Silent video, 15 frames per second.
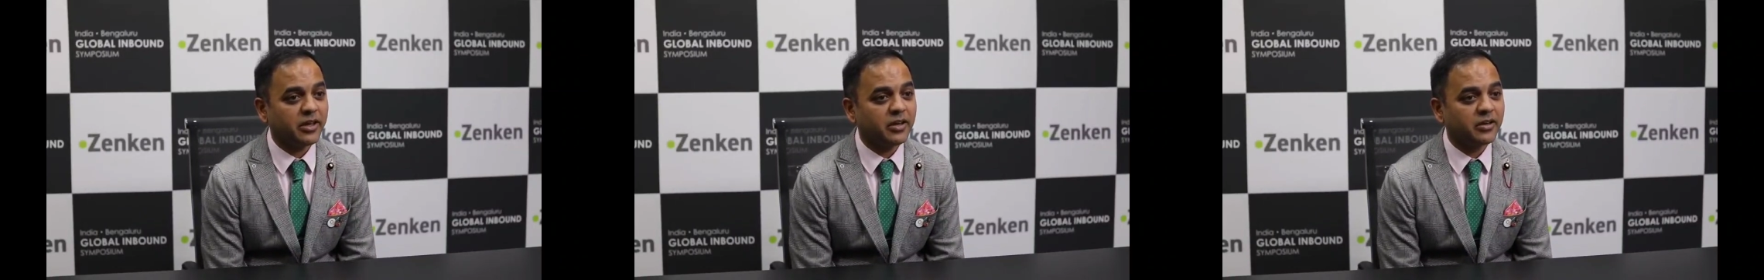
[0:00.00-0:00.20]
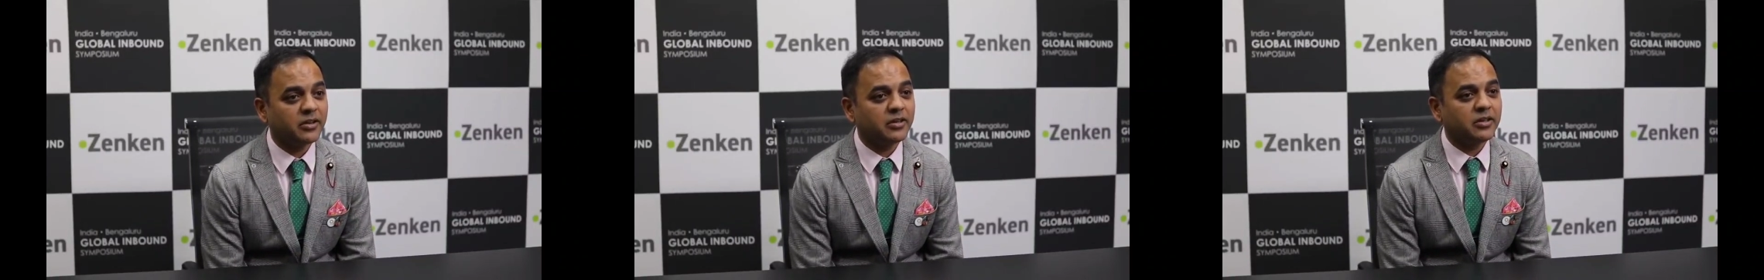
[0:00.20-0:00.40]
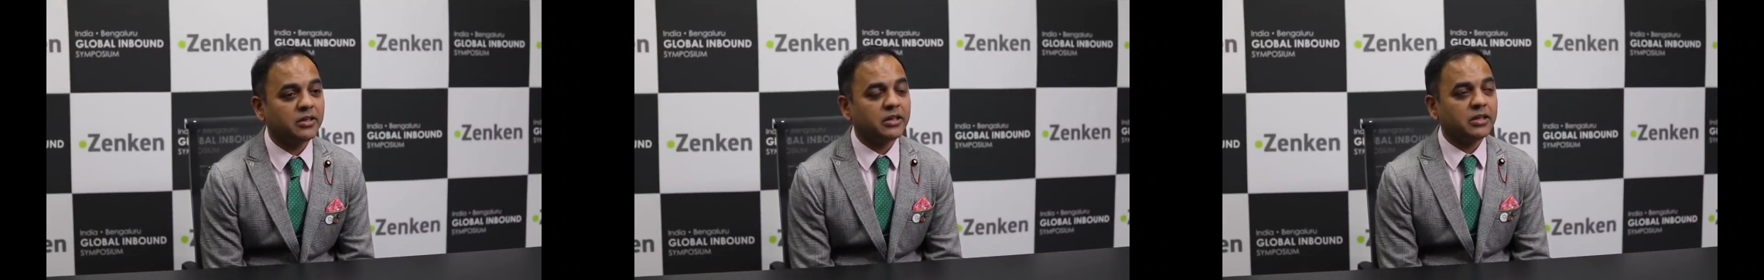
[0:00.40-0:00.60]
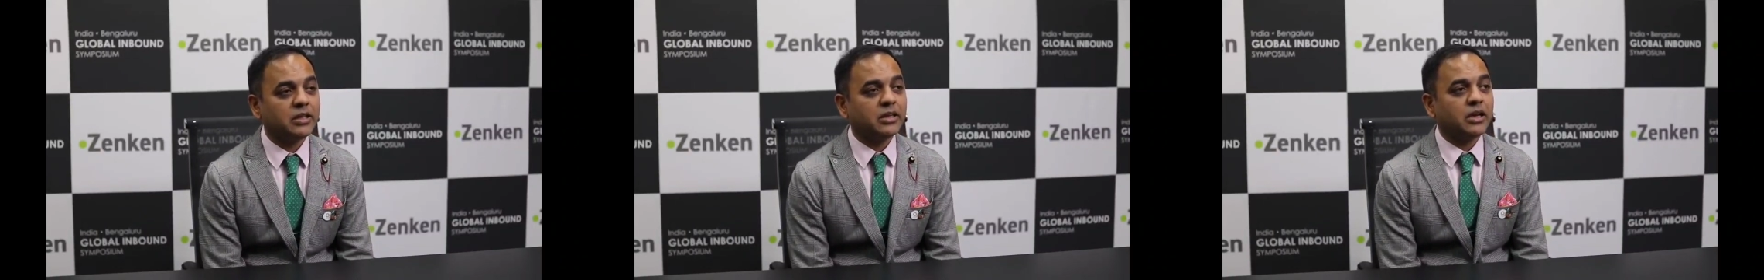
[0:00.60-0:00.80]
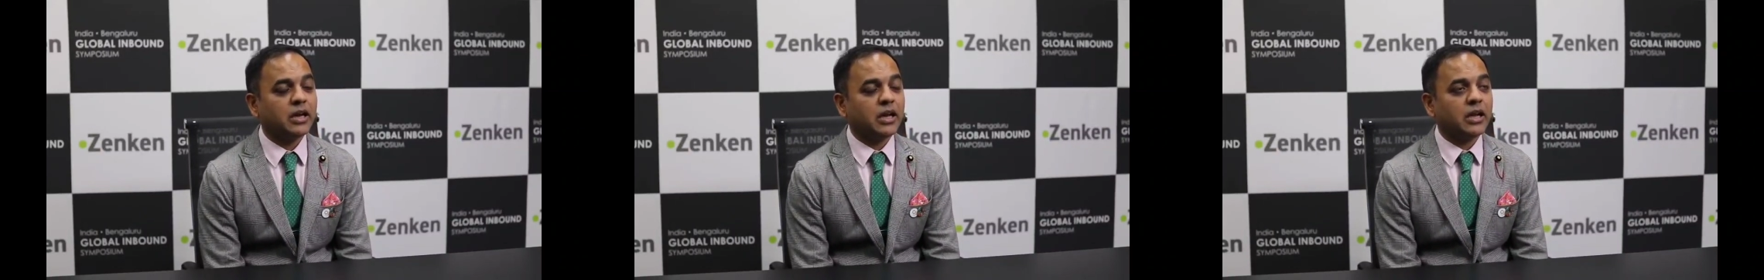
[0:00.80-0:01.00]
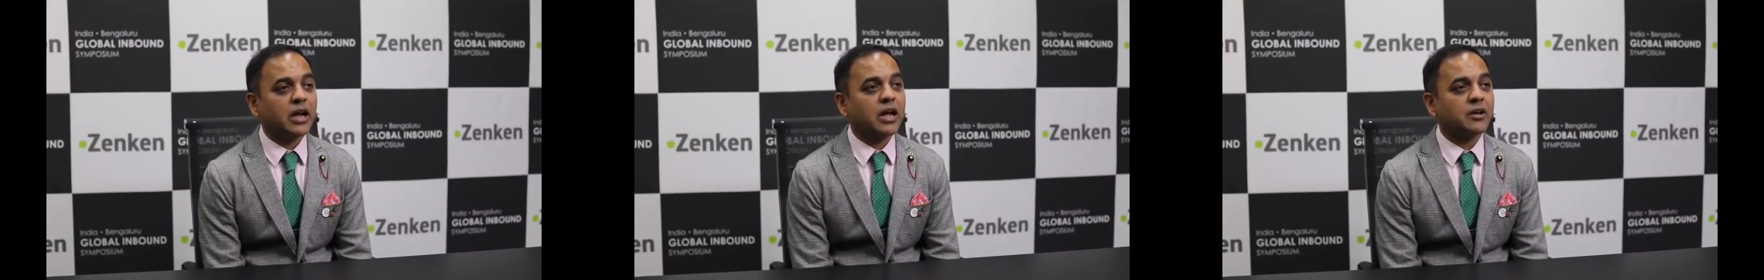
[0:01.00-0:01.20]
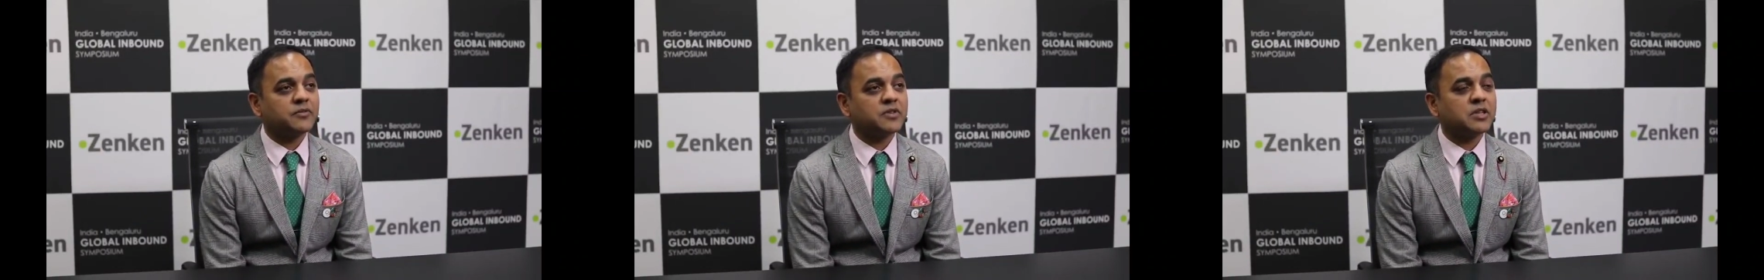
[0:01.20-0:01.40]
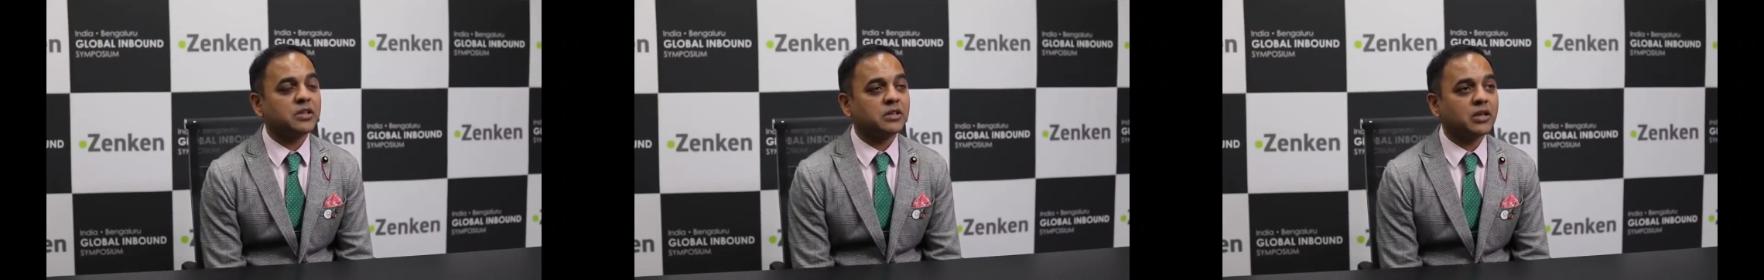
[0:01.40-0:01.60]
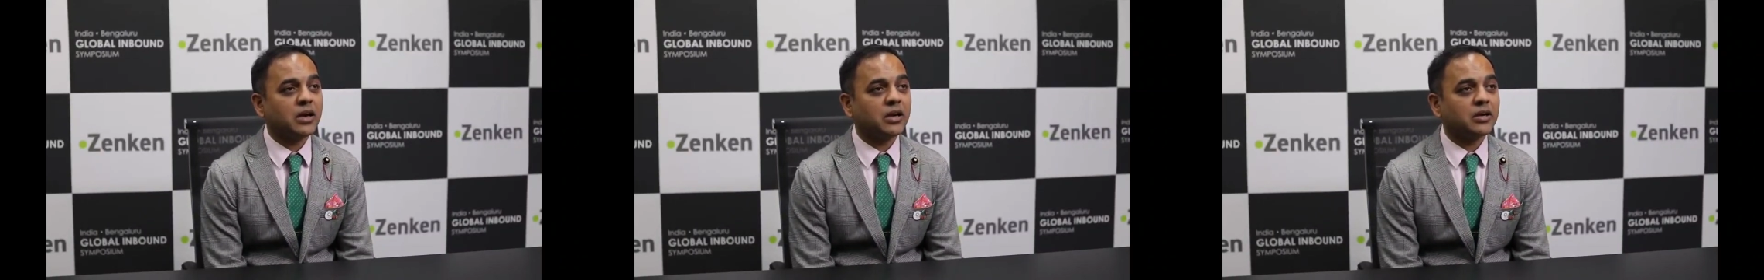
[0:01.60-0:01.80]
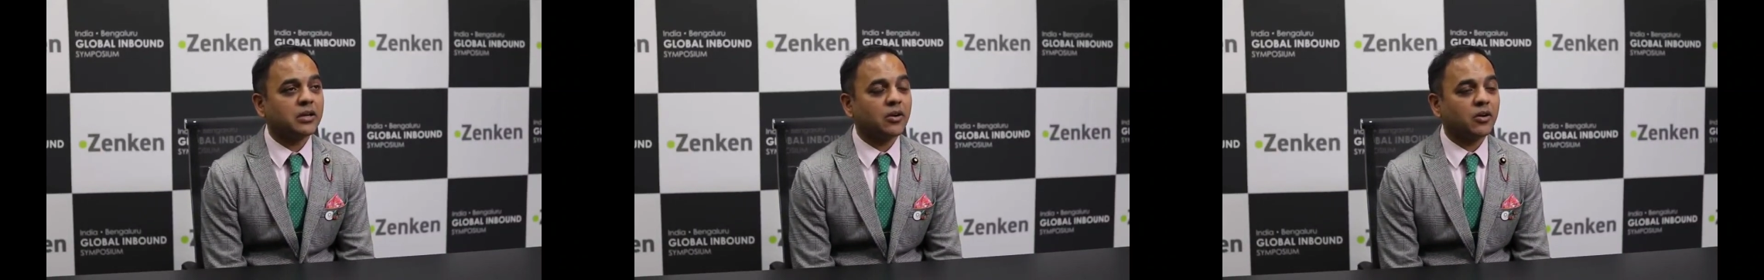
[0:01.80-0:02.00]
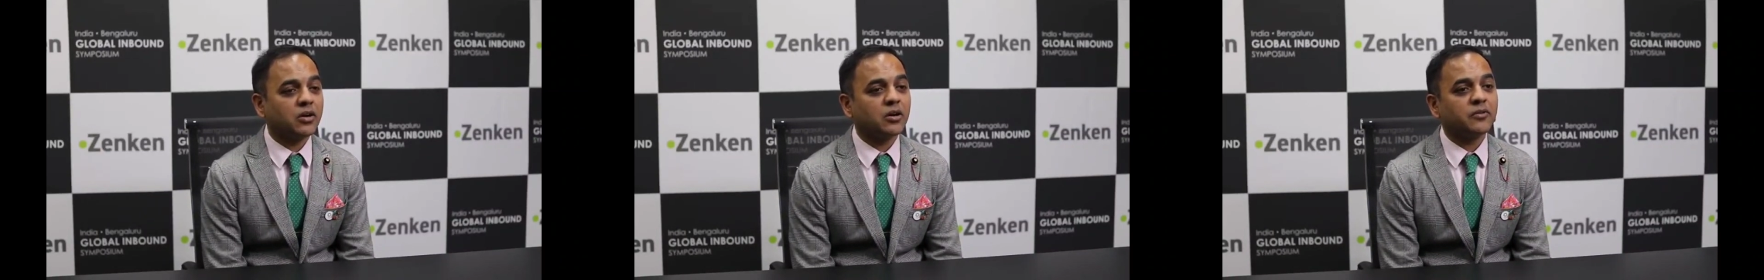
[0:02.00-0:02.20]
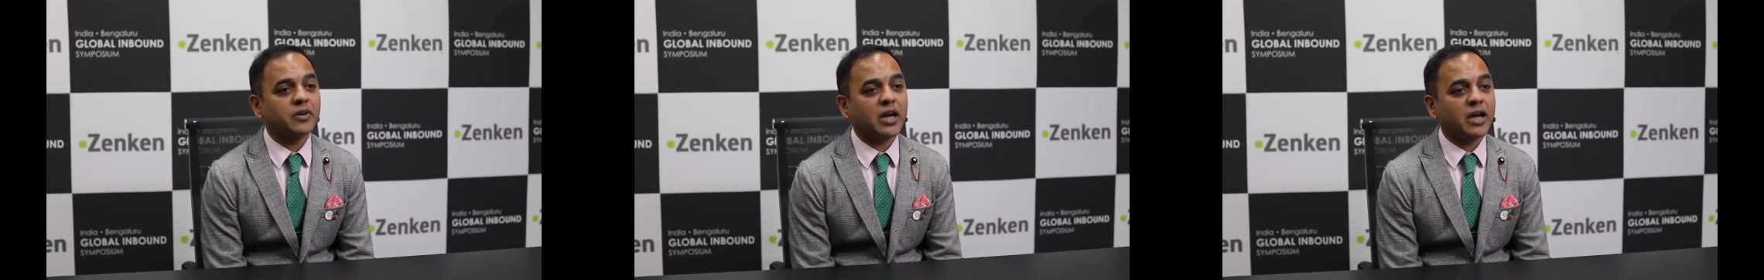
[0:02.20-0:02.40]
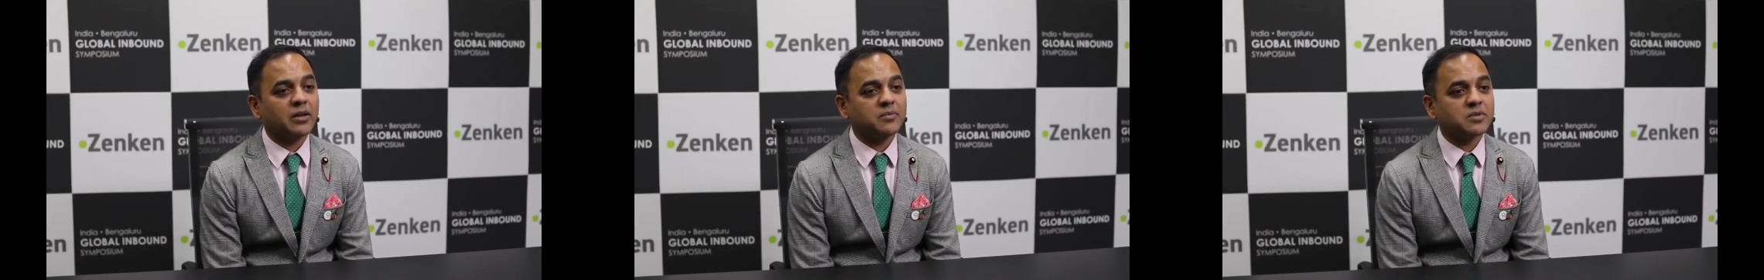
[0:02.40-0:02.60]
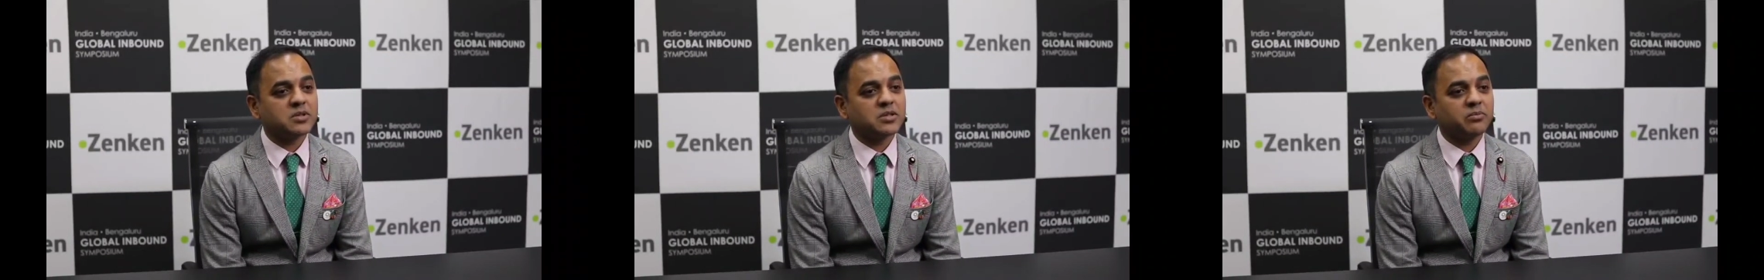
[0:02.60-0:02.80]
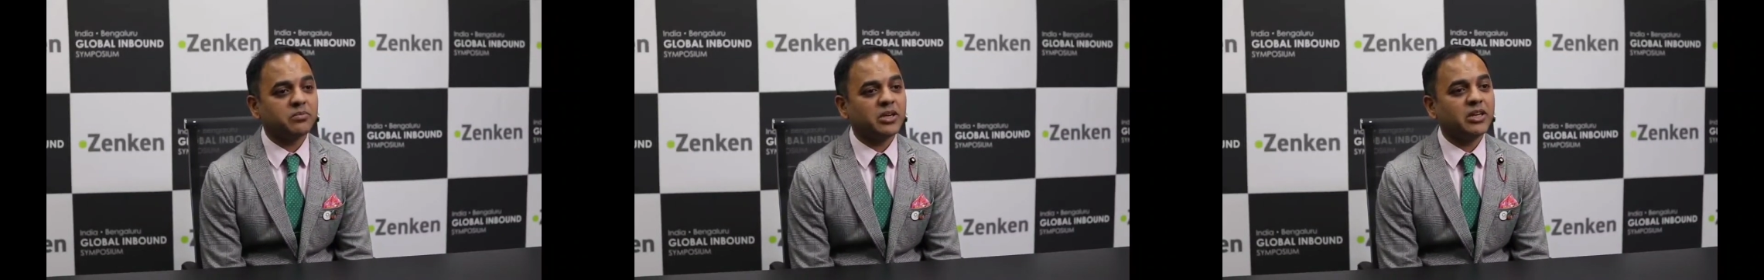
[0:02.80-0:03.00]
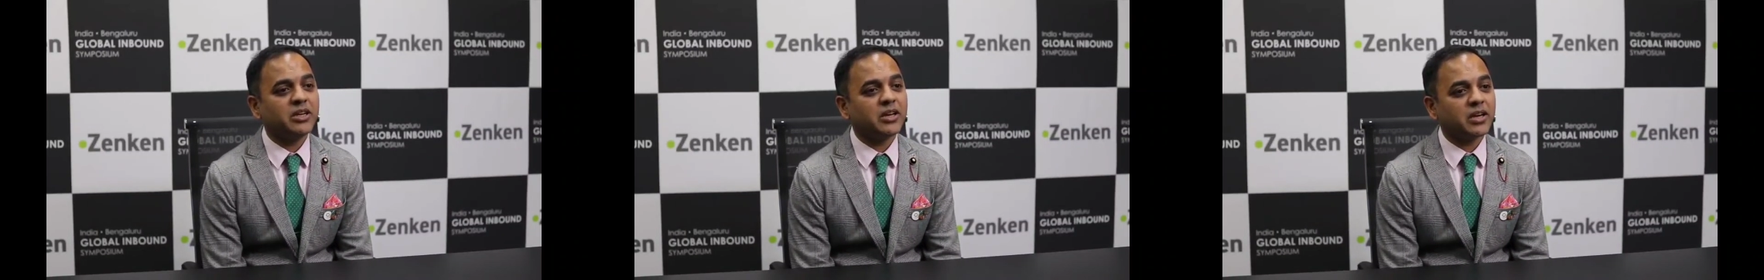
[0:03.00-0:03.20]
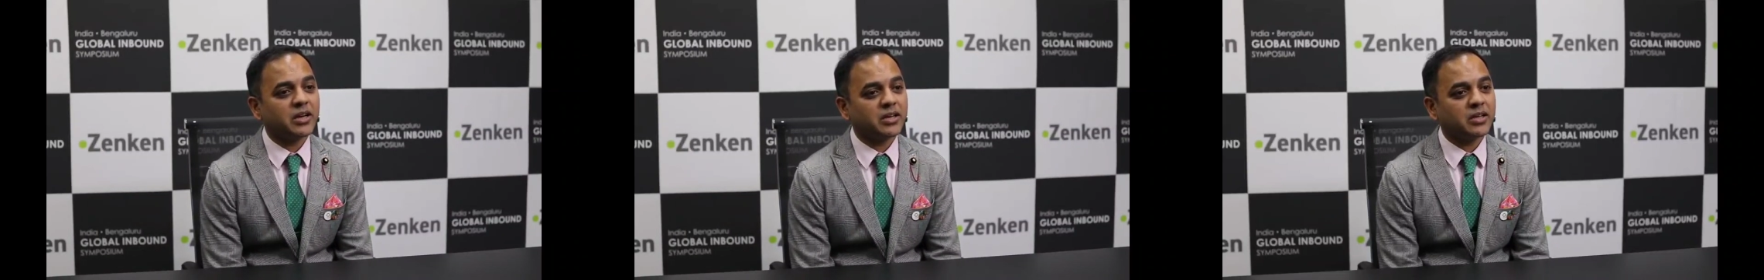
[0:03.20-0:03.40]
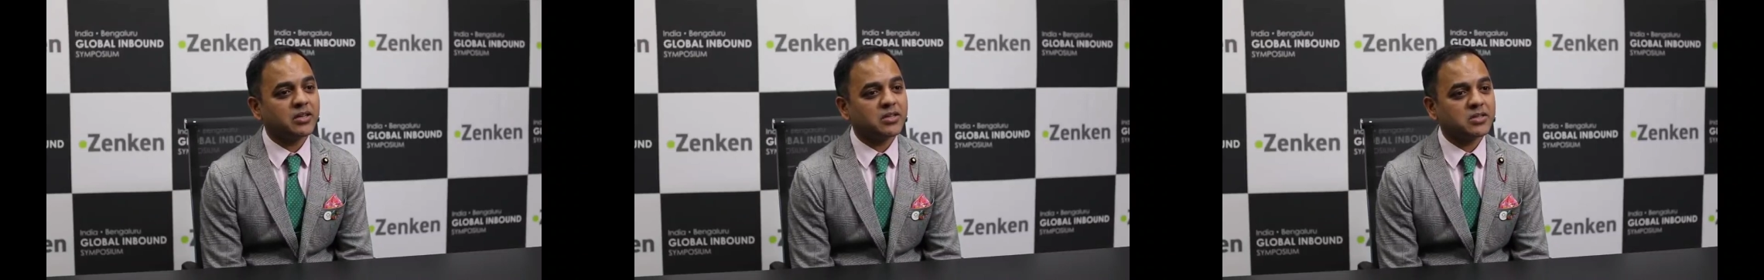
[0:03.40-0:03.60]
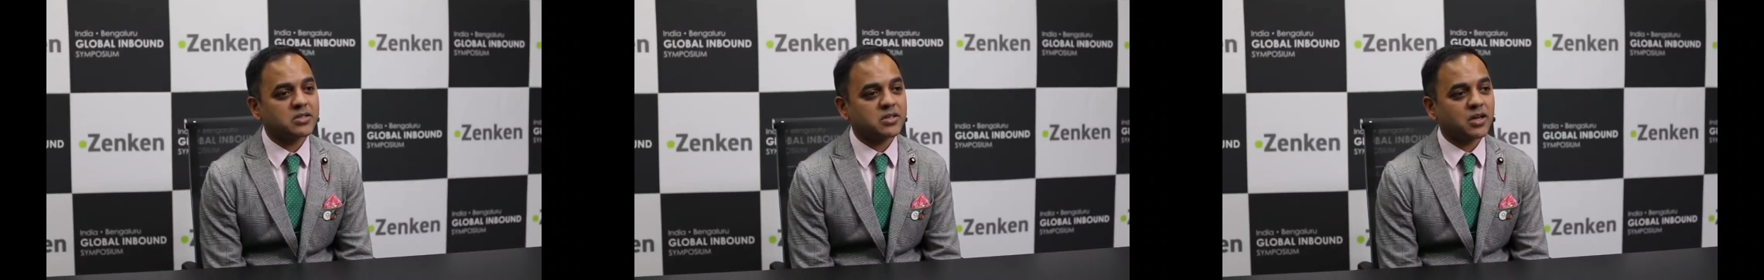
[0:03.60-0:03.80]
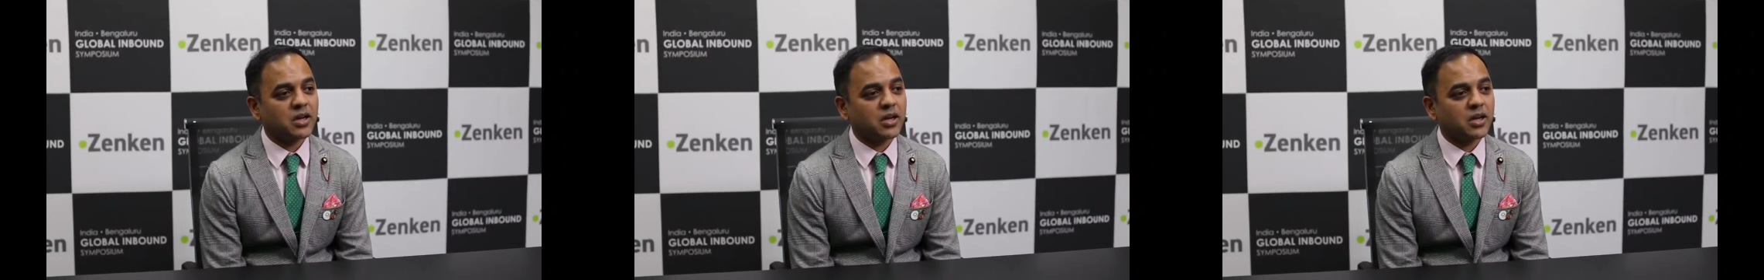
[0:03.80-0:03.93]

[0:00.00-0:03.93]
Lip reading: Mm-hmm. And I have seen that a lot of times the media is